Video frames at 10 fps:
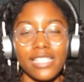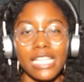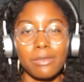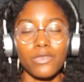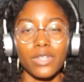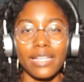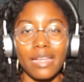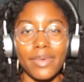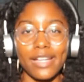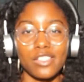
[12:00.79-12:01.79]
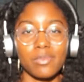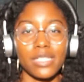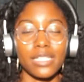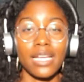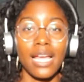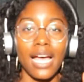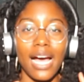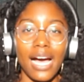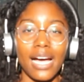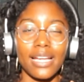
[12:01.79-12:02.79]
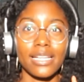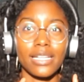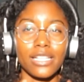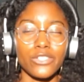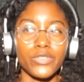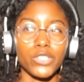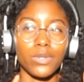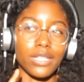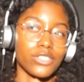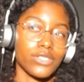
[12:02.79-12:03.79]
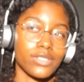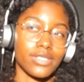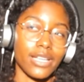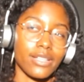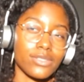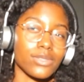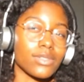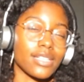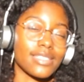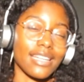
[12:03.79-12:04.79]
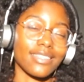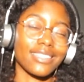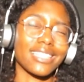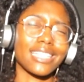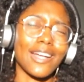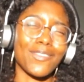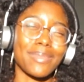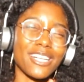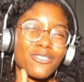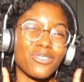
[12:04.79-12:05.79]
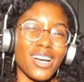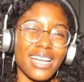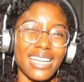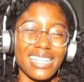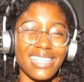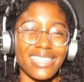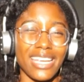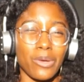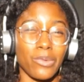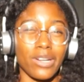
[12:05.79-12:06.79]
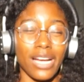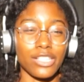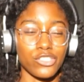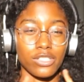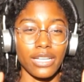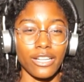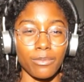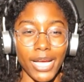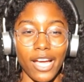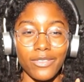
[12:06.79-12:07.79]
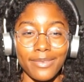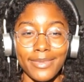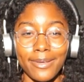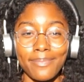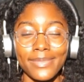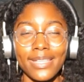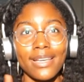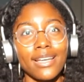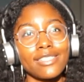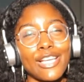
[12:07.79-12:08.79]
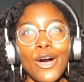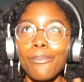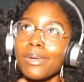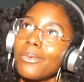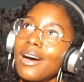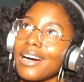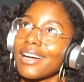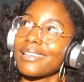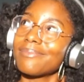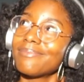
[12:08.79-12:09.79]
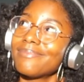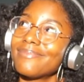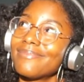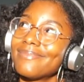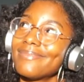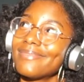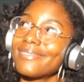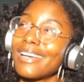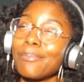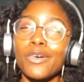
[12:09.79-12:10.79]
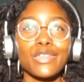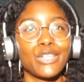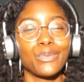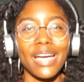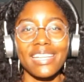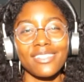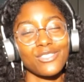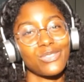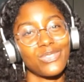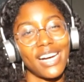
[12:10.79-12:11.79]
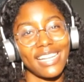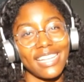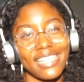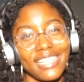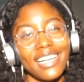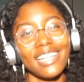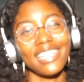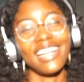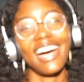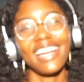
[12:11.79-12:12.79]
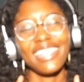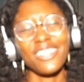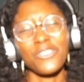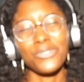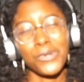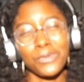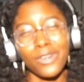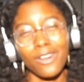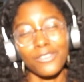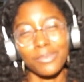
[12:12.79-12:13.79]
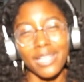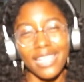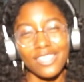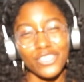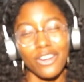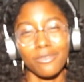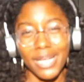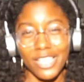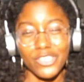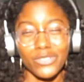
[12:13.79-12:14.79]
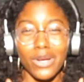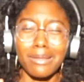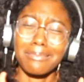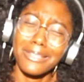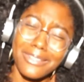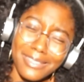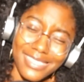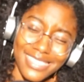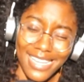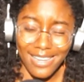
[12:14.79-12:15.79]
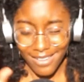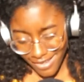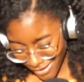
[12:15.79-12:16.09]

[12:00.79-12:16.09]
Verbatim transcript: days before they get back to me. I interviewed on a Tuesday, so that technically that would make Friday the day where I should hear back from them. Tell me why. I'm over here waiting until Friday, and I get a phone call from the H R manager on Thursday.